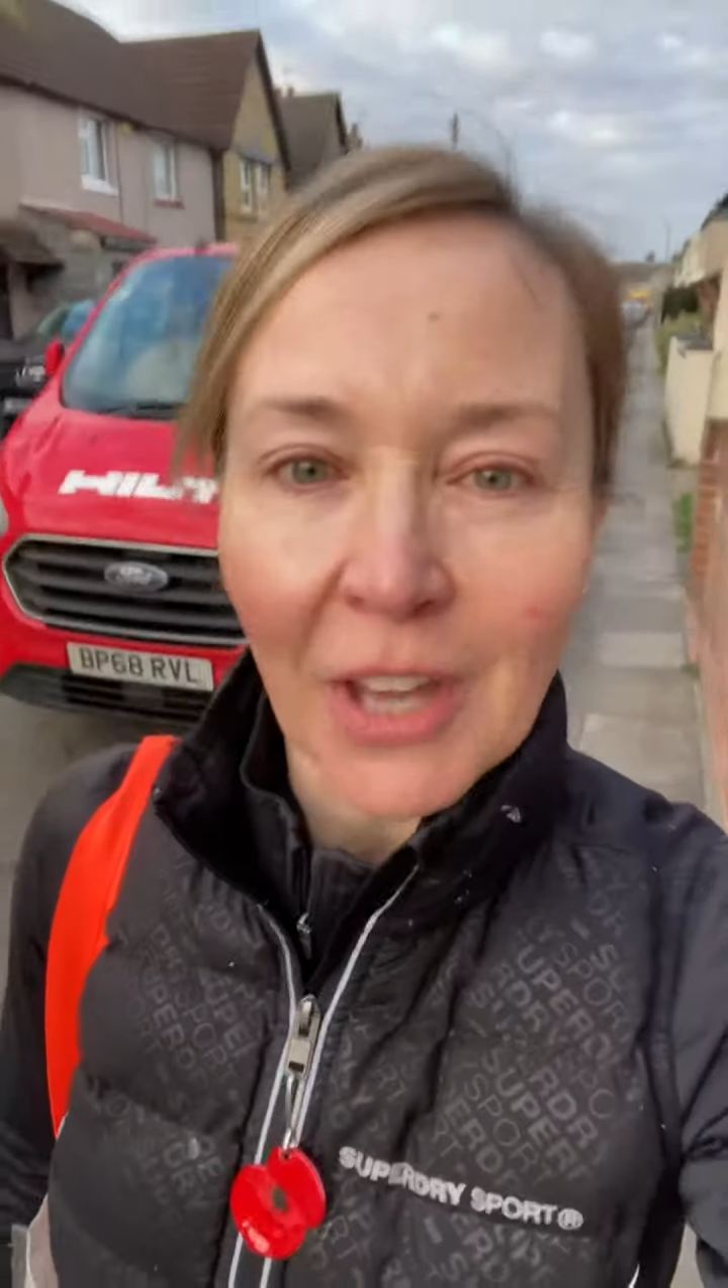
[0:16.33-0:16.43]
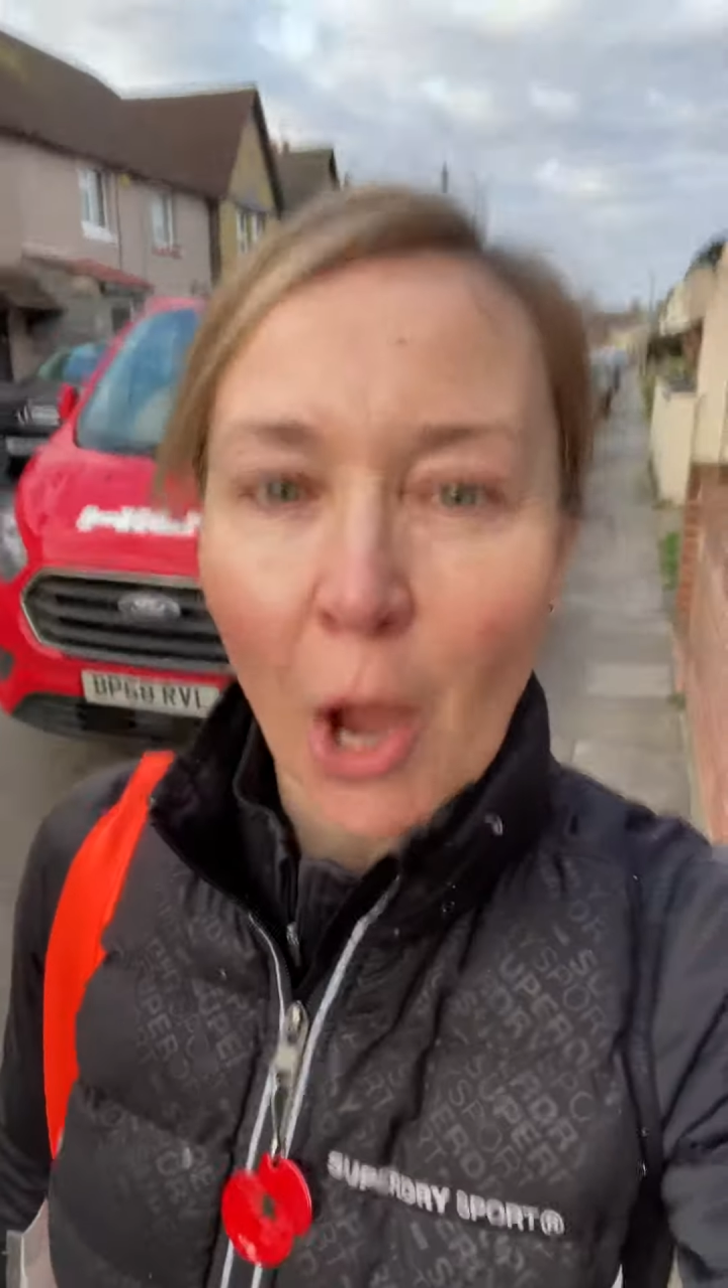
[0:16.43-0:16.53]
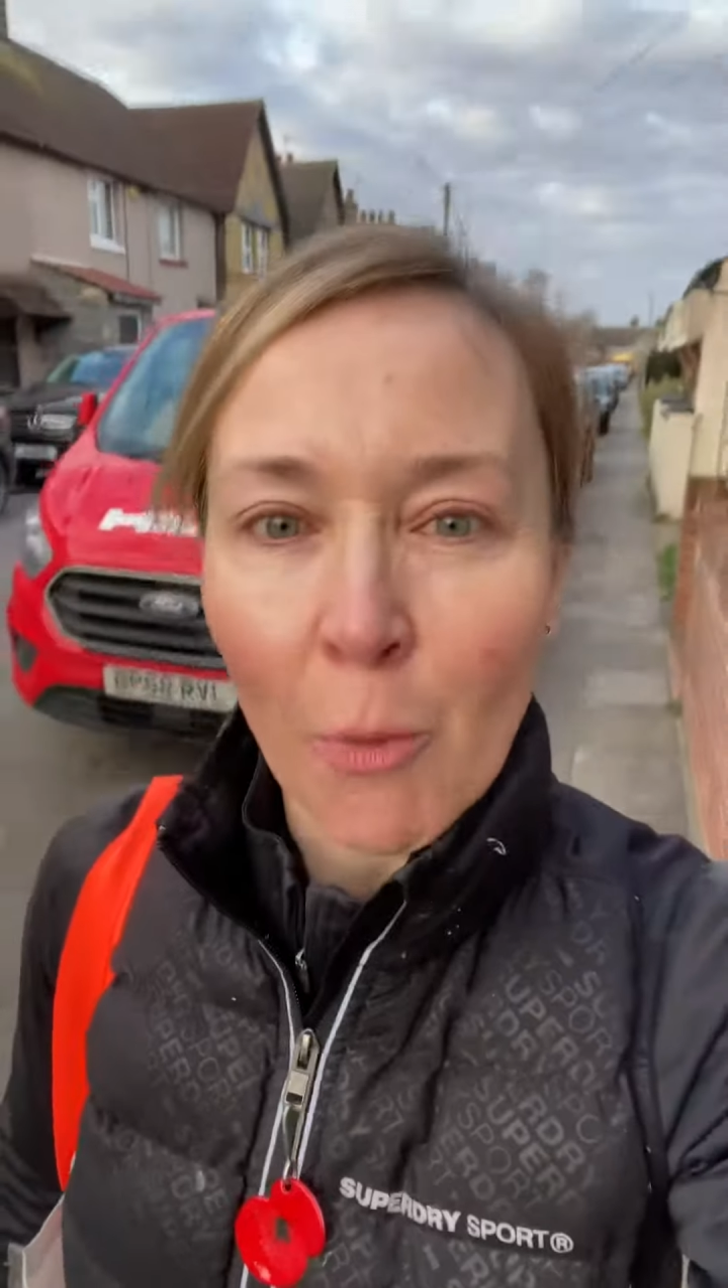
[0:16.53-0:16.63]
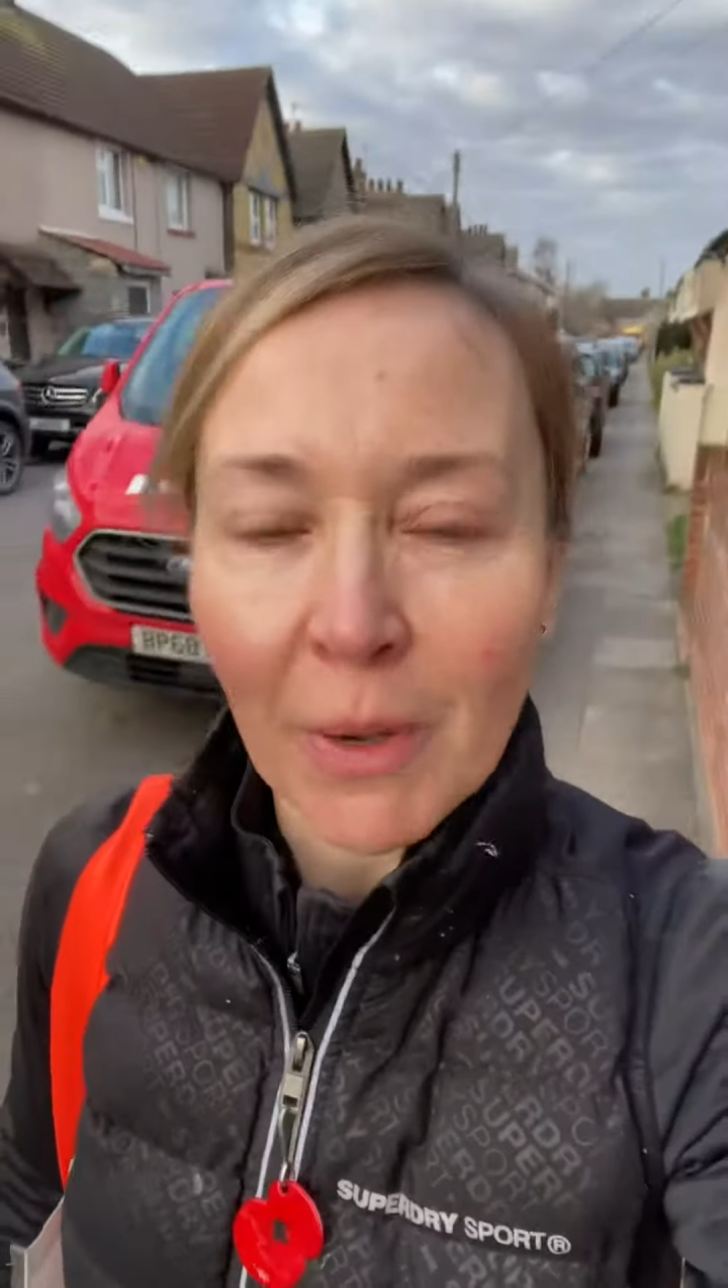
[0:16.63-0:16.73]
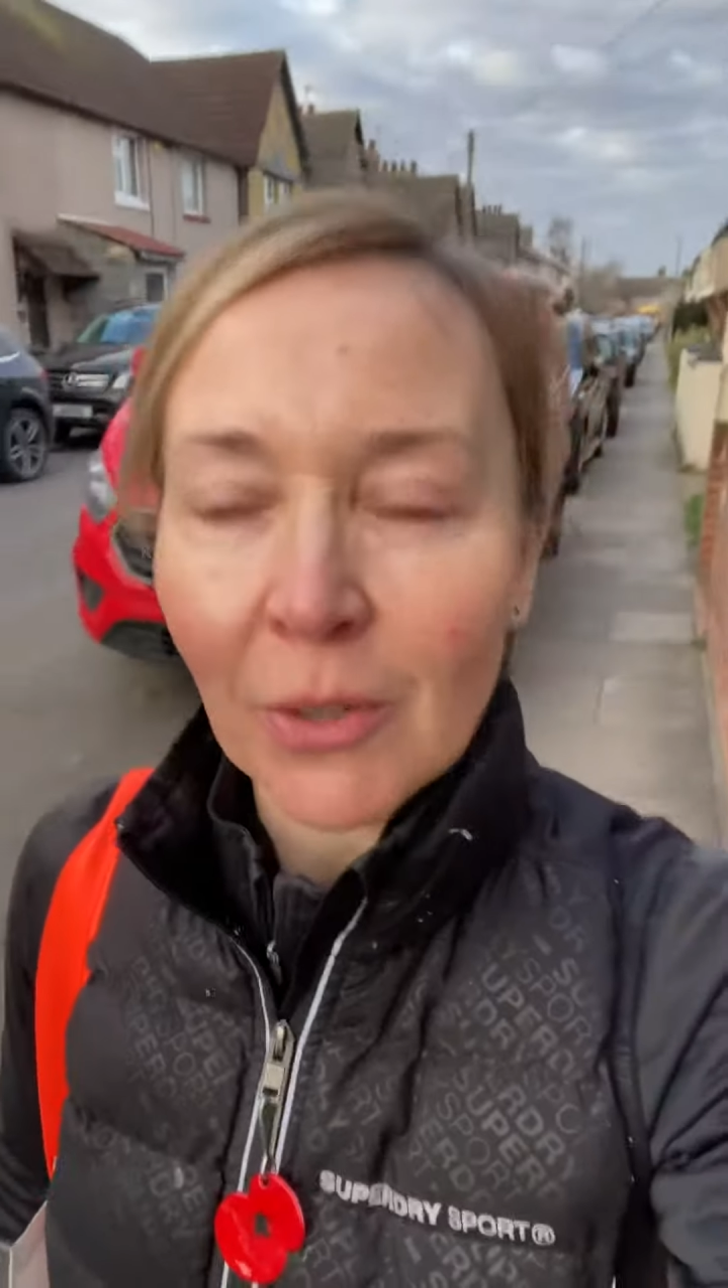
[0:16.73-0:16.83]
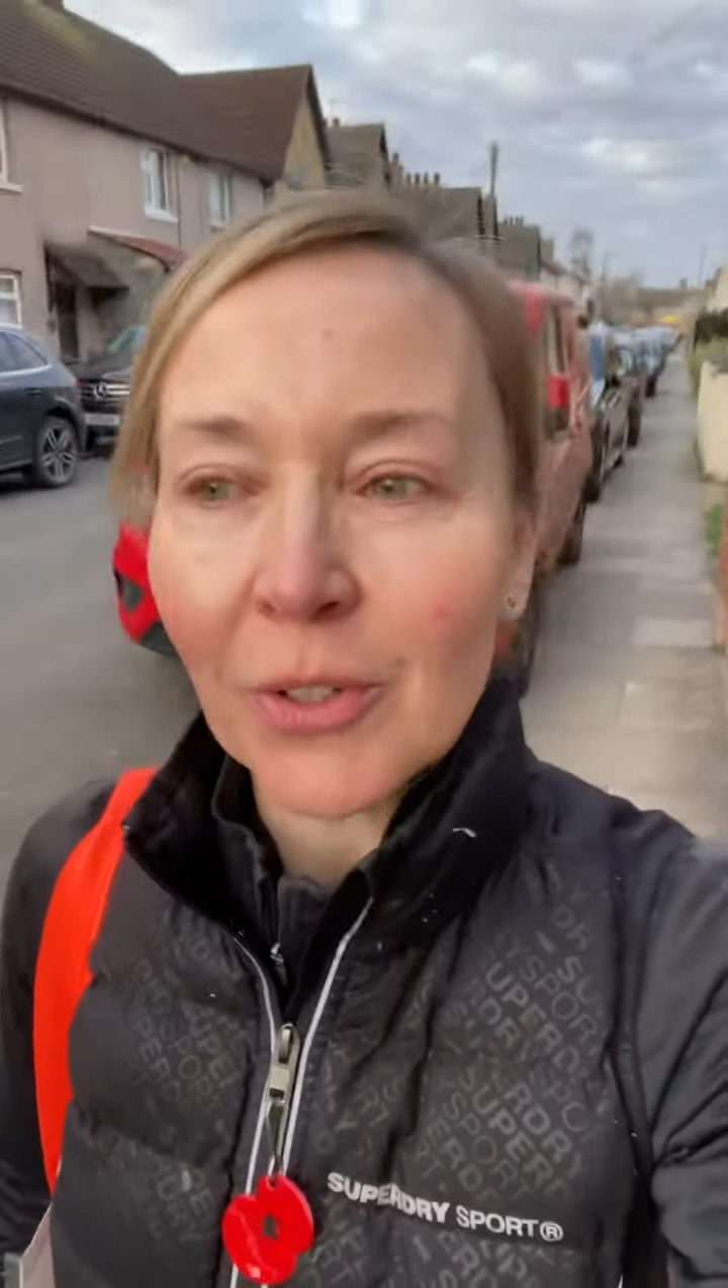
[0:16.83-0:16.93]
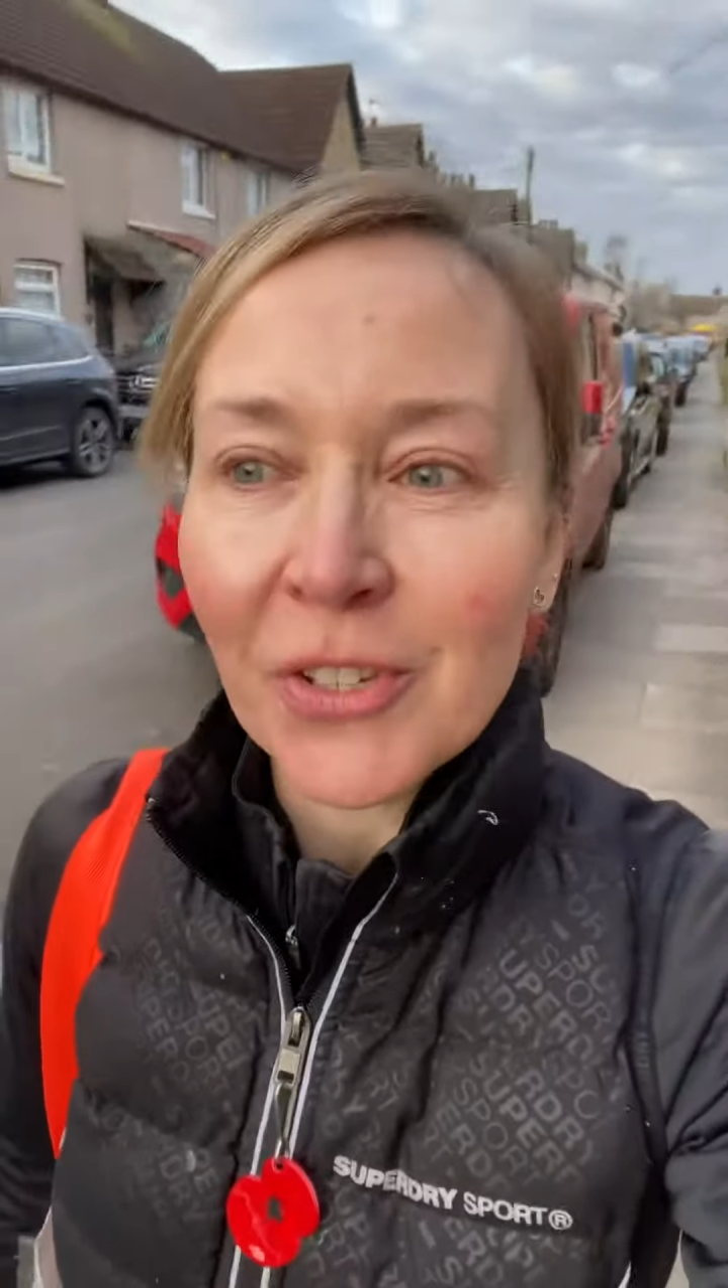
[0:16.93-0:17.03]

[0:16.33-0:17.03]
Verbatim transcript: oh my God,